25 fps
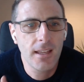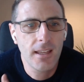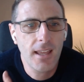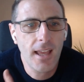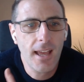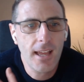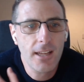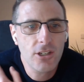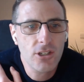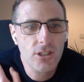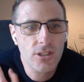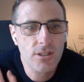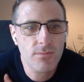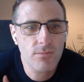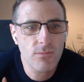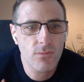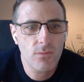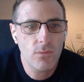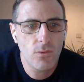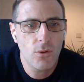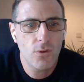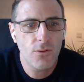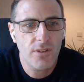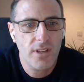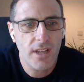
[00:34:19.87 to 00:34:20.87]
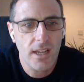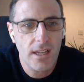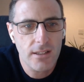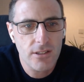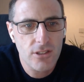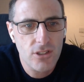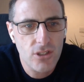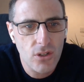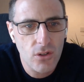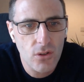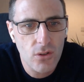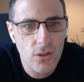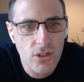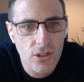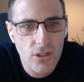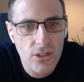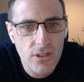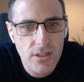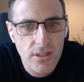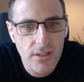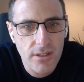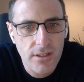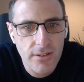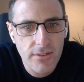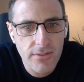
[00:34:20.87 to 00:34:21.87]
Just moving on. So
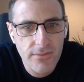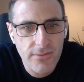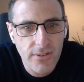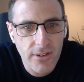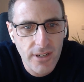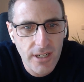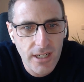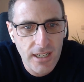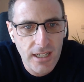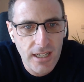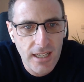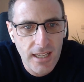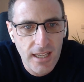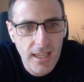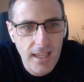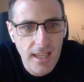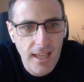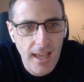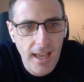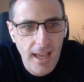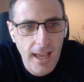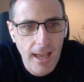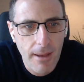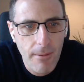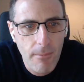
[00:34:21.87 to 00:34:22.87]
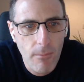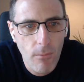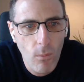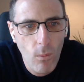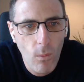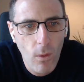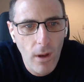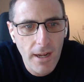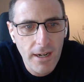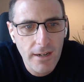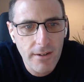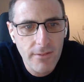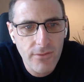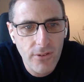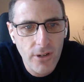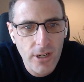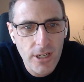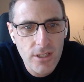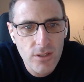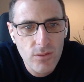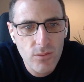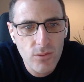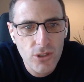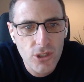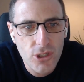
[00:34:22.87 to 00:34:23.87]
just finally, what
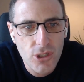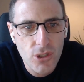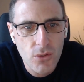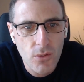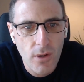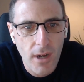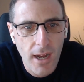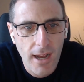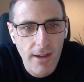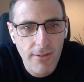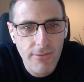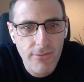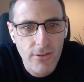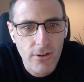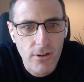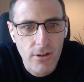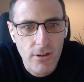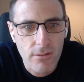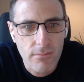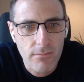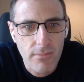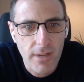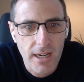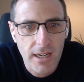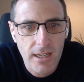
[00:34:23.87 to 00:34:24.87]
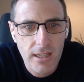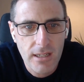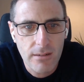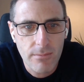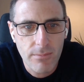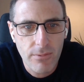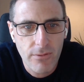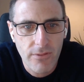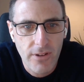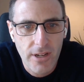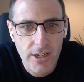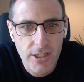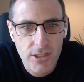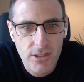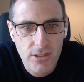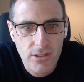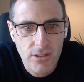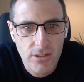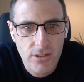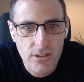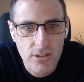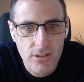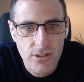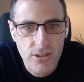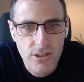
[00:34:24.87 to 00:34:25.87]
advice would you offer medical
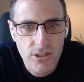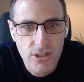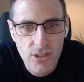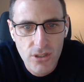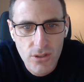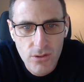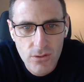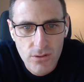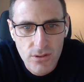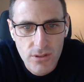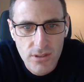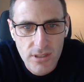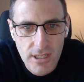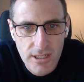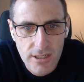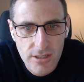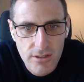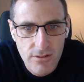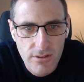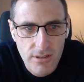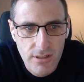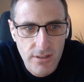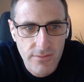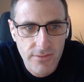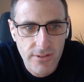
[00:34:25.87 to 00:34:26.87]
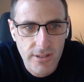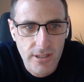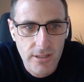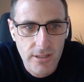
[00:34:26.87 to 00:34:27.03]
professionals or students entering the field of